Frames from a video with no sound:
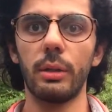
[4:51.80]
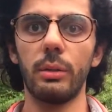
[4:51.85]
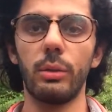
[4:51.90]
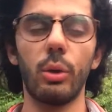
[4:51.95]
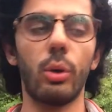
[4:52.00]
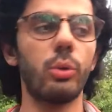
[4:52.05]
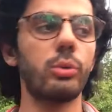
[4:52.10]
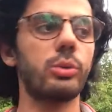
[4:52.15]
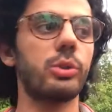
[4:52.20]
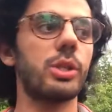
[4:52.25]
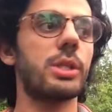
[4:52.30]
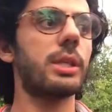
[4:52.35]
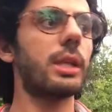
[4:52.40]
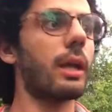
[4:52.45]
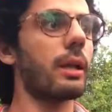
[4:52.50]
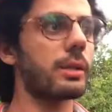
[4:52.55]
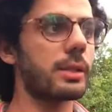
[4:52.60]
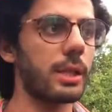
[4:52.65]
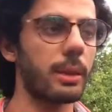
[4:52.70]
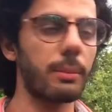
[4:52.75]
Don't just
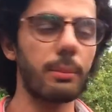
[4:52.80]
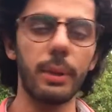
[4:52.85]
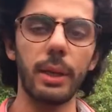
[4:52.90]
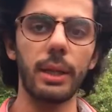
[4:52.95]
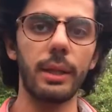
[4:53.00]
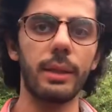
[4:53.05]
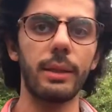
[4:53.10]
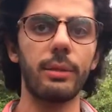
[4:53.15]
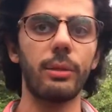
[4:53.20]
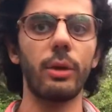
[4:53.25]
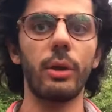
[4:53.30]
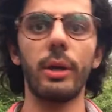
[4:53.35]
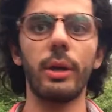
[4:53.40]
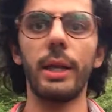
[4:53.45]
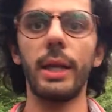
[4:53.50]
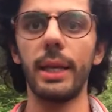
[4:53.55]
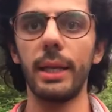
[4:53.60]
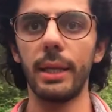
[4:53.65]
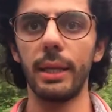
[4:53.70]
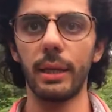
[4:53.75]
tell somebody they're an
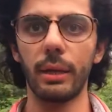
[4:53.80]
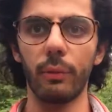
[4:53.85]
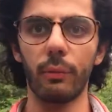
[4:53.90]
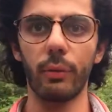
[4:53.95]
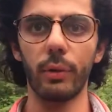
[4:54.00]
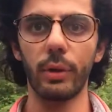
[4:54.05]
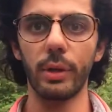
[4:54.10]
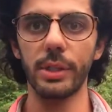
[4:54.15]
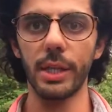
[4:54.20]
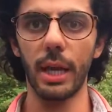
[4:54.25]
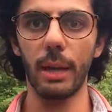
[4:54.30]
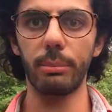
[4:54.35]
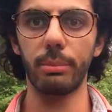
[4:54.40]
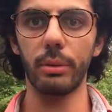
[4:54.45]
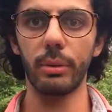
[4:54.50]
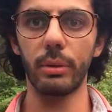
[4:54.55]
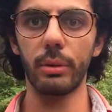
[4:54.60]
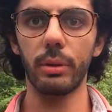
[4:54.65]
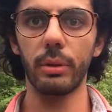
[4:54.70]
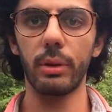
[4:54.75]
idiot, for
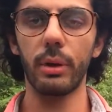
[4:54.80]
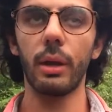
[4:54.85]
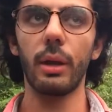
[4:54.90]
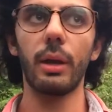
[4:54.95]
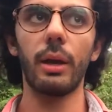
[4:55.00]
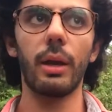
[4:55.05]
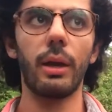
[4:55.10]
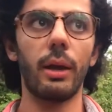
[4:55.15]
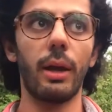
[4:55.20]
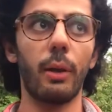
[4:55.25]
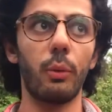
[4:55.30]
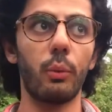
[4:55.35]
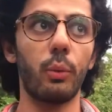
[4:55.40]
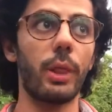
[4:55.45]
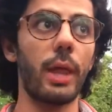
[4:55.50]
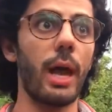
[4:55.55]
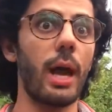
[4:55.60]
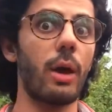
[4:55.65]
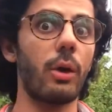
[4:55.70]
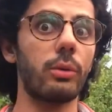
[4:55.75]
example,
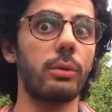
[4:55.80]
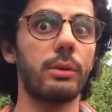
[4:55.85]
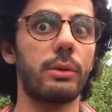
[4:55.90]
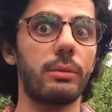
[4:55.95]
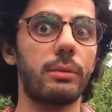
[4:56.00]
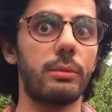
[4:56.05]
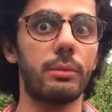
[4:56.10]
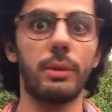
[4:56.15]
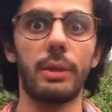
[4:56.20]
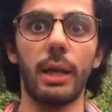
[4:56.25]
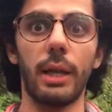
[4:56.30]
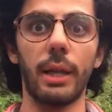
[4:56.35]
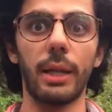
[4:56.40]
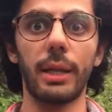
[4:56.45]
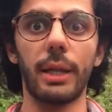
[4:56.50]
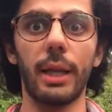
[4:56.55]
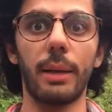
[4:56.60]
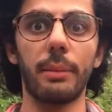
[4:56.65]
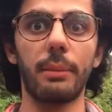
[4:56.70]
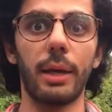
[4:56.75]
without
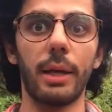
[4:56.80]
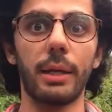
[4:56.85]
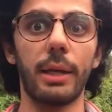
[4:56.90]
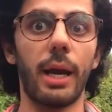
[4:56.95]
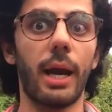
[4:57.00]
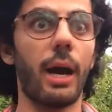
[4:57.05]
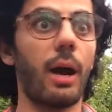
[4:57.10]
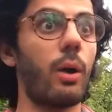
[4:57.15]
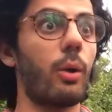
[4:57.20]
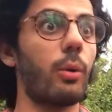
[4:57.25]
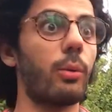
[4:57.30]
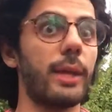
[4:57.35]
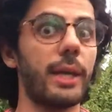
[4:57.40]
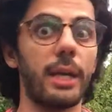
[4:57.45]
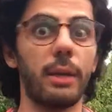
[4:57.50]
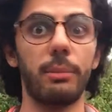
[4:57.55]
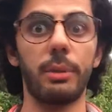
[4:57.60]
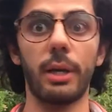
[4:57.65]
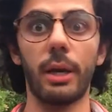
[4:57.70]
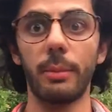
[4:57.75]
telling them like how they
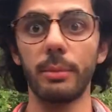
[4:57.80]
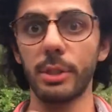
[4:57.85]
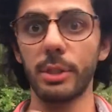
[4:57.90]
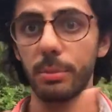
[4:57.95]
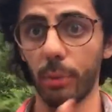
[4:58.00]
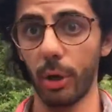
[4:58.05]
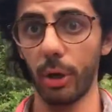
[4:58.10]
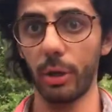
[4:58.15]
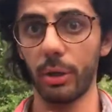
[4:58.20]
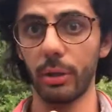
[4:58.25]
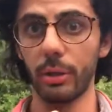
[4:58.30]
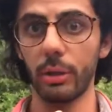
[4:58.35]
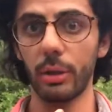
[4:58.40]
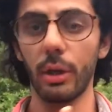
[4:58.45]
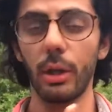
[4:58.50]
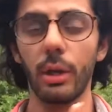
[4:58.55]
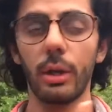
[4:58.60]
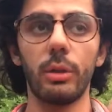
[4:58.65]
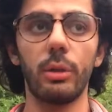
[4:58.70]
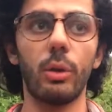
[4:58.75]
can become smart.
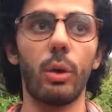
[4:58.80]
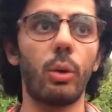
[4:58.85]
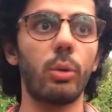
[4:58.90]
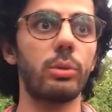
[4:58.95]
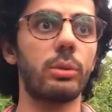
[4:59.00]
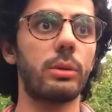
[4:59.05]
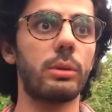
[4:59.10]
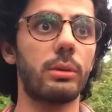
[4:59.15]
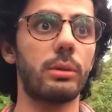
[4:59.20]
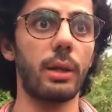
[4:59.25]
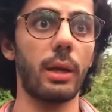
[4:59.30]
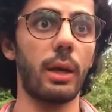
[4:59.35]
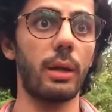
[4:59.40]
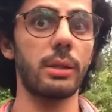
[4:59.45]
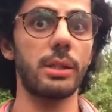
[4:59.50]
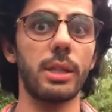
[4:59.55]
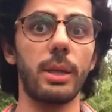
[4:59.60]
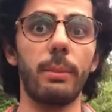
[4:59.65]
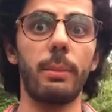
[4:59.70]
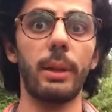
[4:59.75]
Don't tell
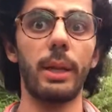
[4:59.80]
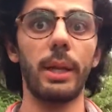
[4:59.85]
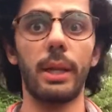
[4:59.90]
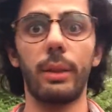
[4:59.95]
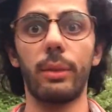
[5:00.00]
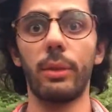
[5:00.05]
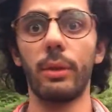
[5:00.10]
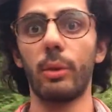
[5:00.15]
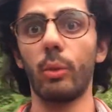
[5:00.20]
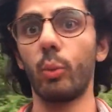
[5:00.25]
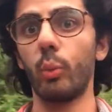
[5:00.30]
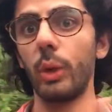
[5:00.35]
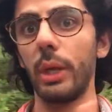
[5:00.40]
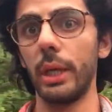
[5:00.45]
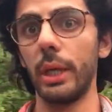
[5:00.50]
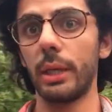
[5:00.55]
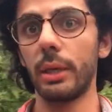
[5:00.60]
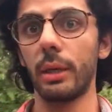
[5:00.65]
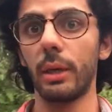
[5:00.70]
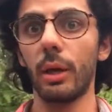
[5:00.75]
somebody they're
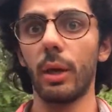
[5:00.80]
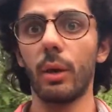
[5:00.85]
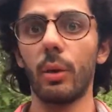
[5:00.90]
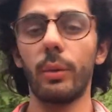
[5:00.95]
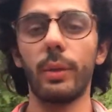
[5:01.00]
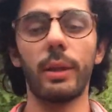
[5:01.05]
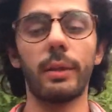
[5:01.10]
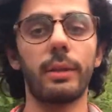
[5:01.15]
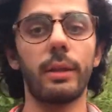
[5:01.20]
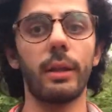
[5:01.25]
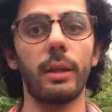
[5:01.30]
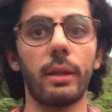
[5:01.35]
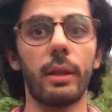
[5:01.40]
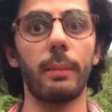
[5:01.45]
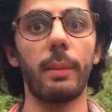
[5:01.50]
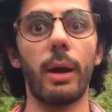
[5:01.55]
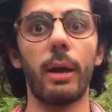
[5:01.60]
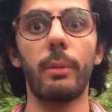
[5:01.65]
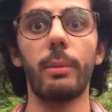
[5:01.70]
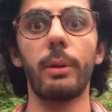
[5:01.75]
weak without telling
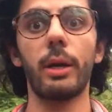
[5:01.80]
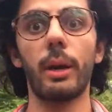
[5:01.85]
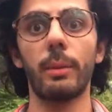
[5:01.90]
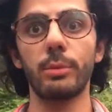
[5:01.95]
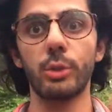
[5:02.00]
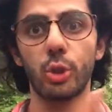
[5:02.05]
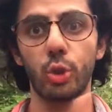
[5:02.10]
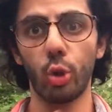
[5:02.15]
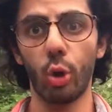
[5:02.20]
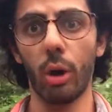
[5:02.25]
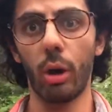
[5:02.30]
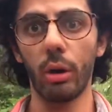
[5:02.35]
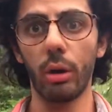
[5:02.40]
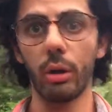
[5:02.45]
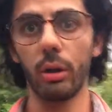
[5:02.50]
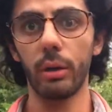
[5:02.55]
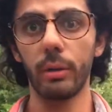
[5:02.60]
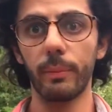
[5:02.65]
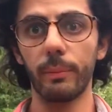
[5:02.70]
them how to become strong.